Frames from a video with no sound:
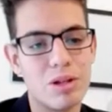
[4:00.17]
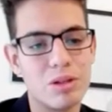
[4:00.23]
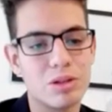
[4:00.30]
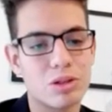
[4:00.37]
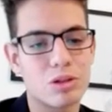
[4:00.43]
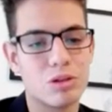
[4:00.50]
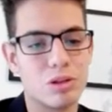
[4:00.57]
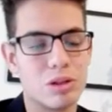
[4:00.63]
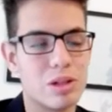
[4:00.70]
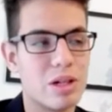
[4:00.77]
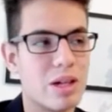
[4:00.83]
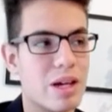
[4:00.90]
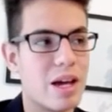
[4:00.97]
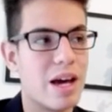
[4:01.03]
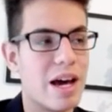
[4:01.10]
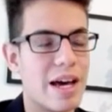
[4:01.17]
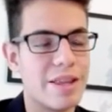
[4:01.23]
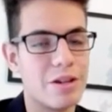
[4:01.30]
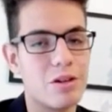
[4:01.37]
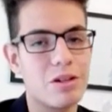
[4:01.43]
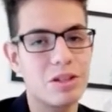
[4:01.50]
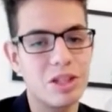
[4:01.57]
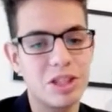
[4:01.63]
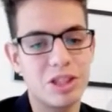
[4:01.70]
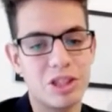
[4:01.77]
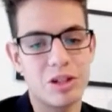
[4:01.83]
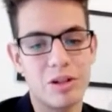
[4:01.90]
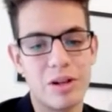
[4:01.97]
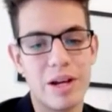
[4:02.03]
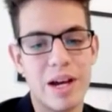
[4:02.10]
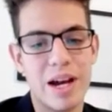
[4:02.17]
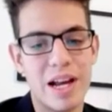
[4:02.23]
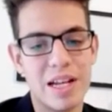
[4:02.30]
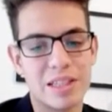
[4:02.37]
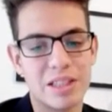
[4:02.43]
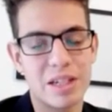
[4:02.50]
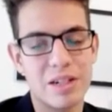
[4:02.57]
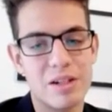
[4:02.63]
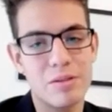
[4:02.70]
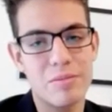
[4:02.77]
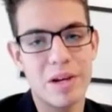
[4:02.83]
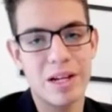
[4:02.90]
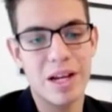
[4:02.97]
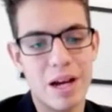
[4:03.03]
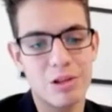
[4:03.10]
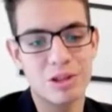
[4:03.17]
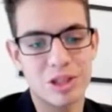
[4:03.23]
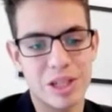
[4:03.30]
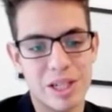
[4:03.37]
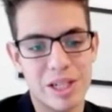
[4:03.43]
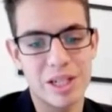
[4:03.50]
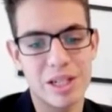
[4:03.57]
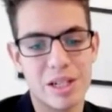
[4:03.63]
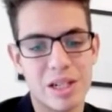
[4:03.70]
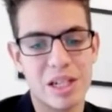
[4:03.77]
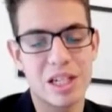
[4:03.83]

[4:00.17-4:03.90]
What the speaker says: Modern School. Another teacher, Alexander Makowski,